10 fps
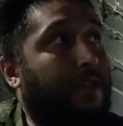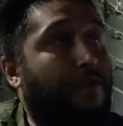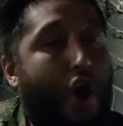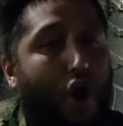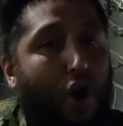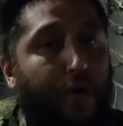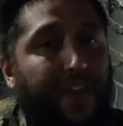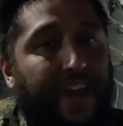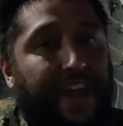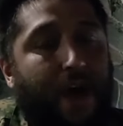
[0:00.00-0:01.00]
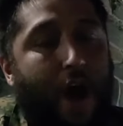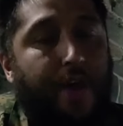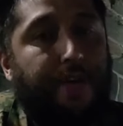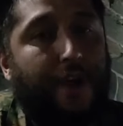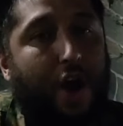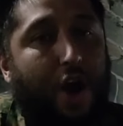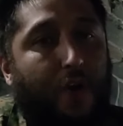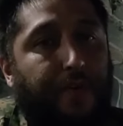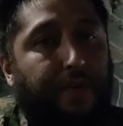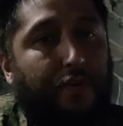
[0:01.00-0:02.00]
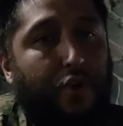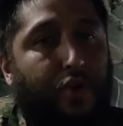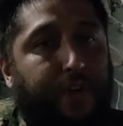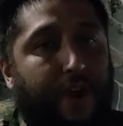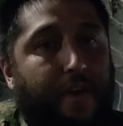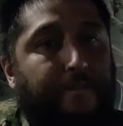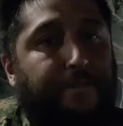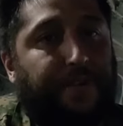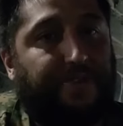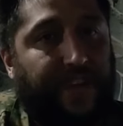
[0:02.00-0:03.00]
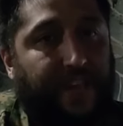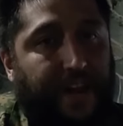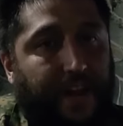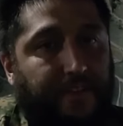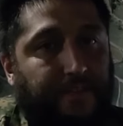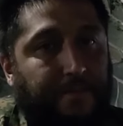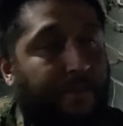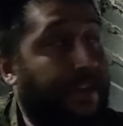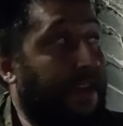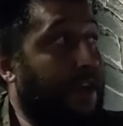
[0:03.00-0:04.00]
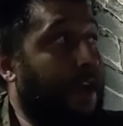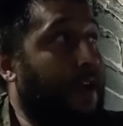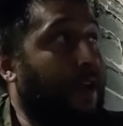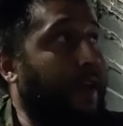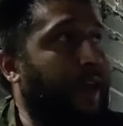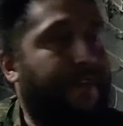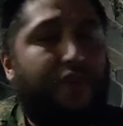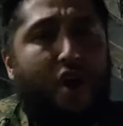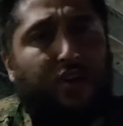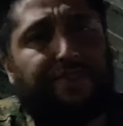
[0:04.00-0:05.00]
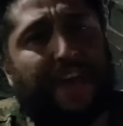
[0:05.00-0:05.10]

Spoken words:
known and unknown nuclear facilities. It turns